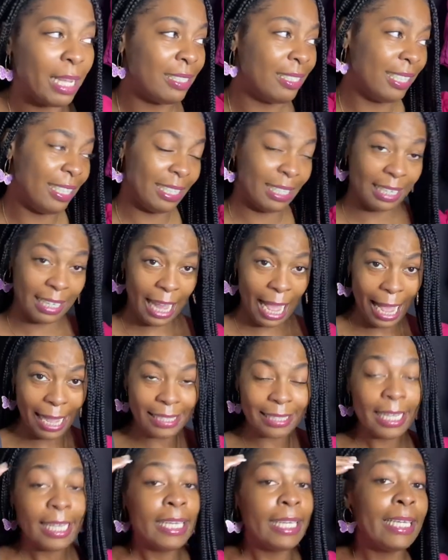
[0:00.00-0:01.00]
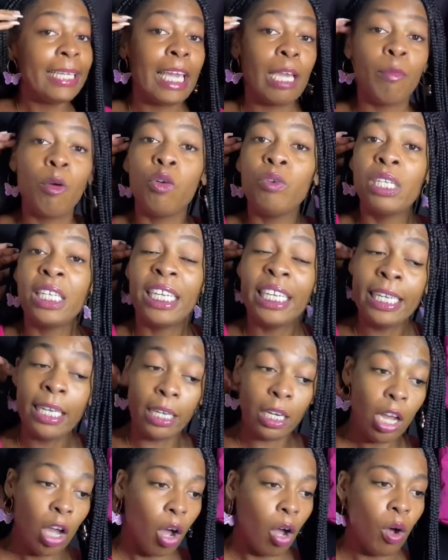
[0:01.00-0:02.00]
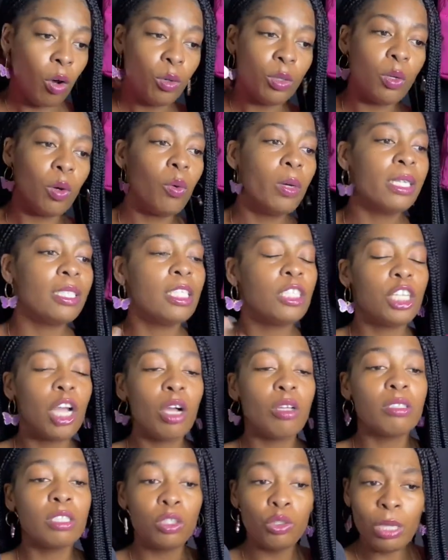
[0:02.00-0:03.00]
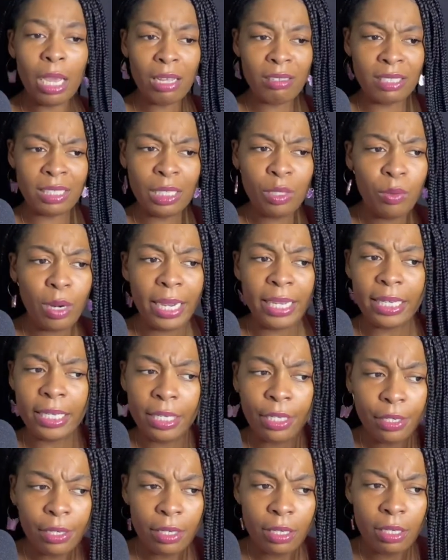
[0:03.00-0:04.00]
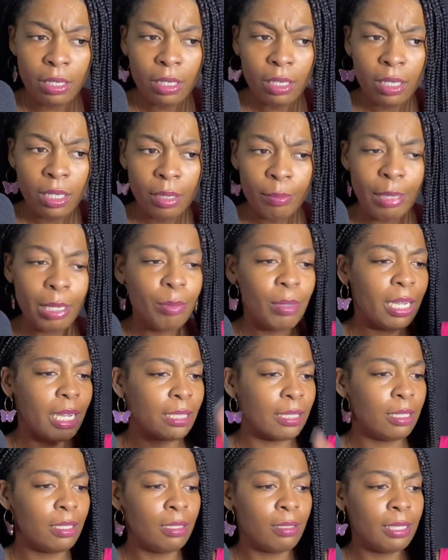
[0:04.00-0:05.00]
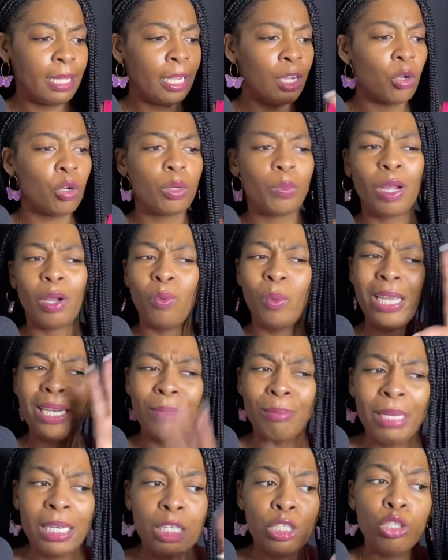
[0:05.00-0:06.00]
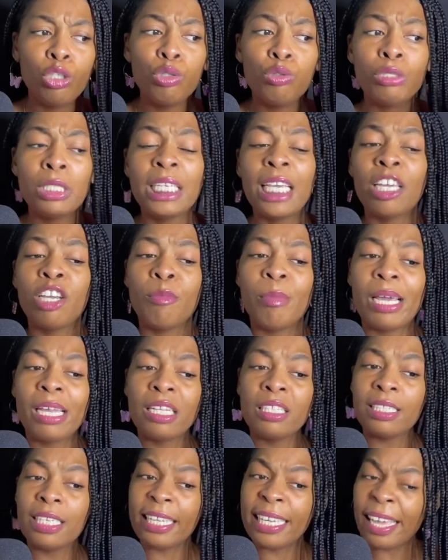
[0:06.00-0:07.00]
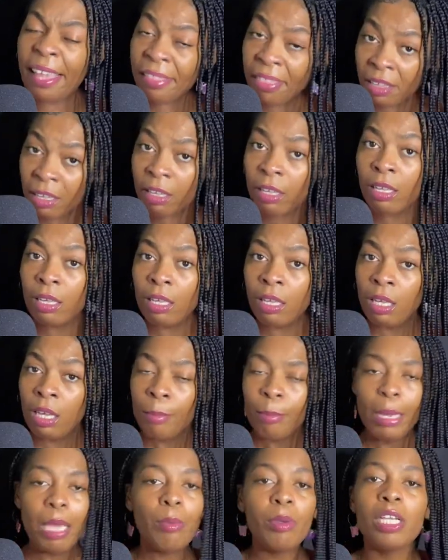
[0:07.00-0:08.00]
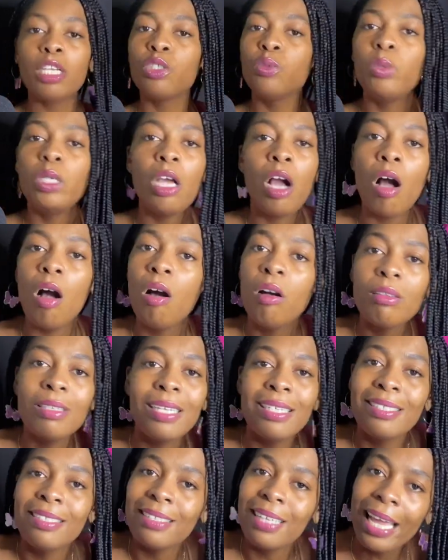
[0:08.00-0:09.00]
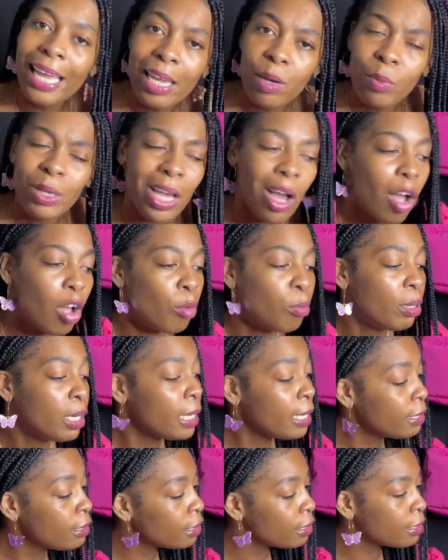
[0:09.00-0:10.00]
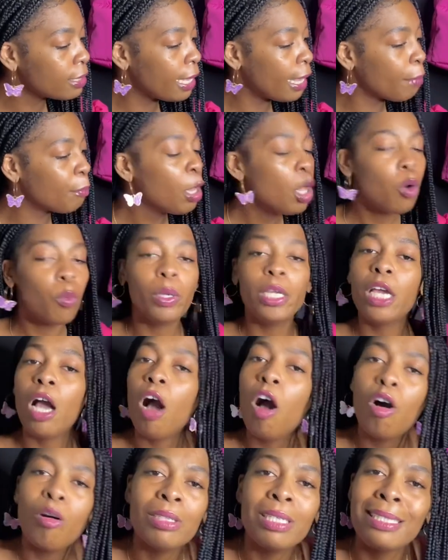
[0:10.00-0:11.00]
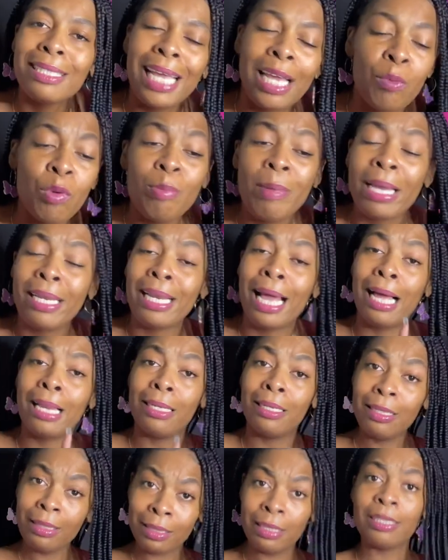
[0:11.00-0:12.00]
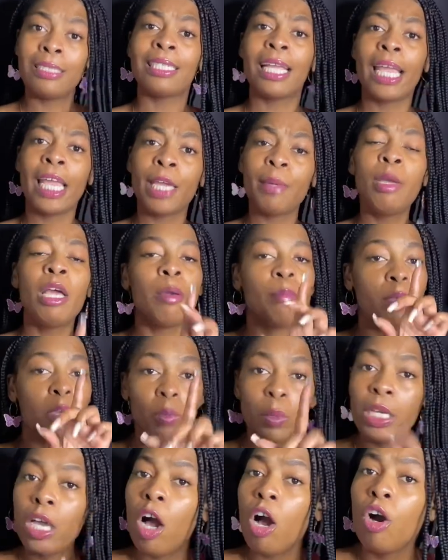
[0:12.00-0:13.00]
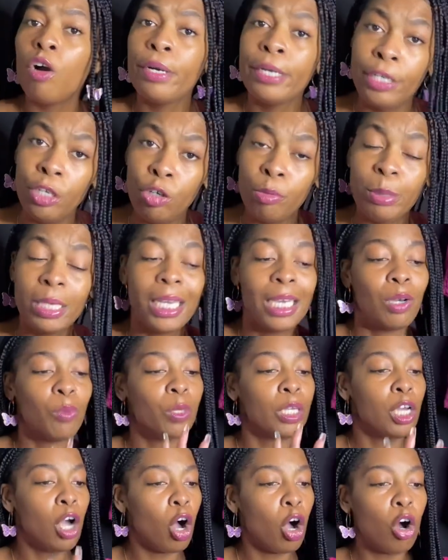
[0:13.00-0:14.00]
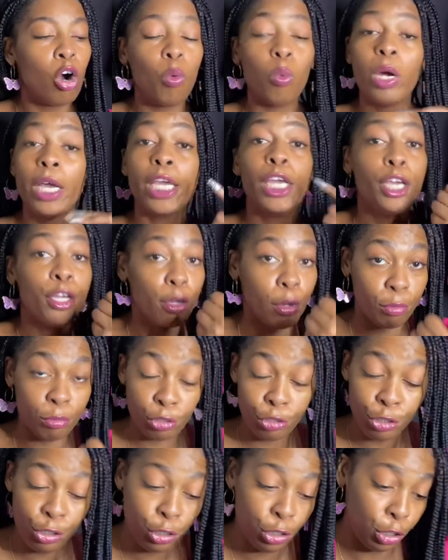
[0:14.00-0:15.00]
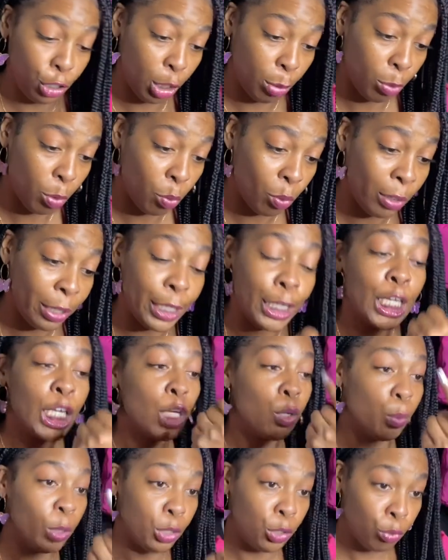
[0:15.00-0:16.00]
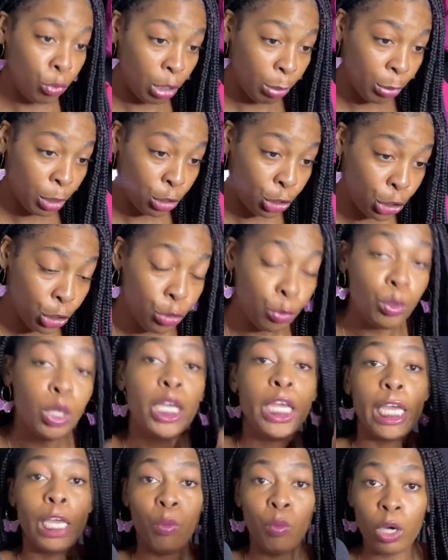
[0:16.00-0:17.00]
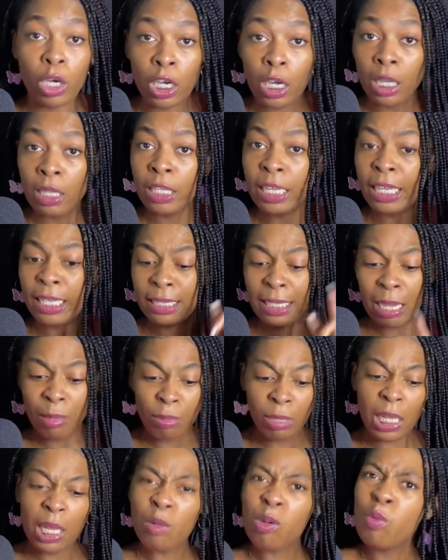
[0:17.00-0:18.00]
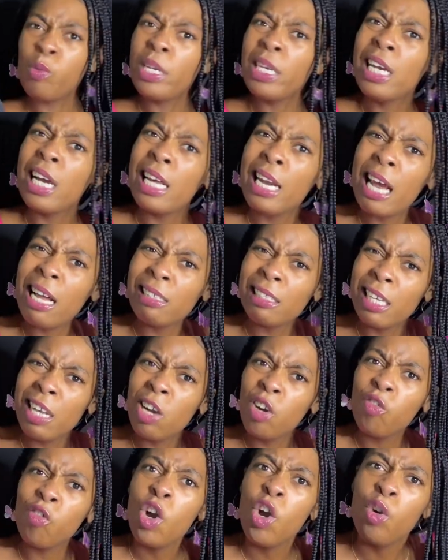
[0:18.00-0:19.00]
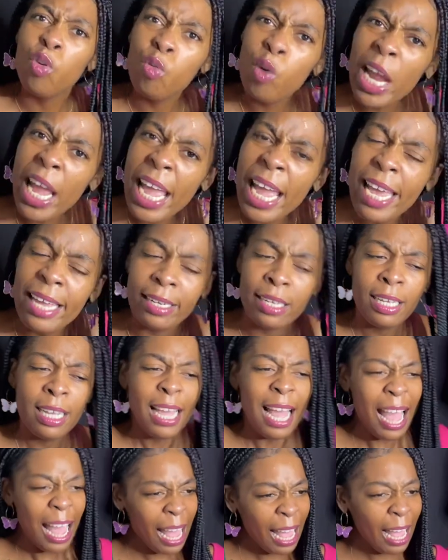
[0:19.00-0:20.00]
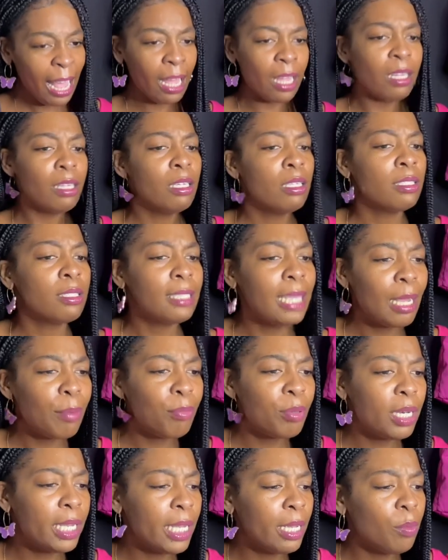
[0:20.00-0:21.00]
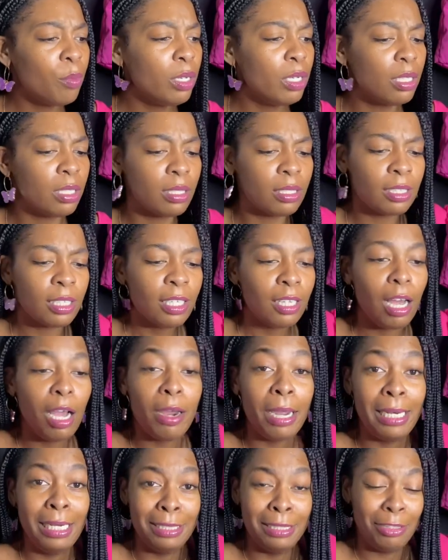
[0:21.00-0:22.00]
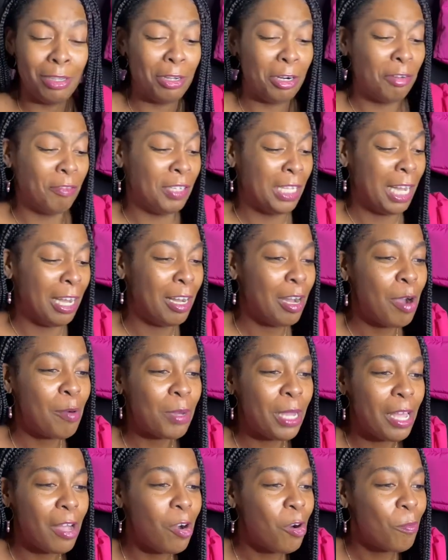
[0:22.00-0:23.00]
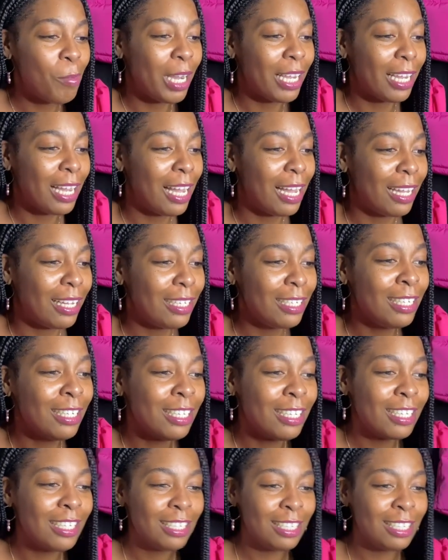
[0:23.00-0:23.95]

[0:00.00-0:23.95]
I did not. He came on the end. Hold on, did y'all do y'all see right here? Baby, I got the little thing going around. Wait a minute, do you see everybody together? baby, because we all the same. We all bleed the same. We all the same. We might not look the same, but we all human and we all what? Go to number one, we do number two. And what color is our blood when we cut ourselves? Red. Ah, stop playing with us. All right, let's start over, y'all. Oh my, oh my God.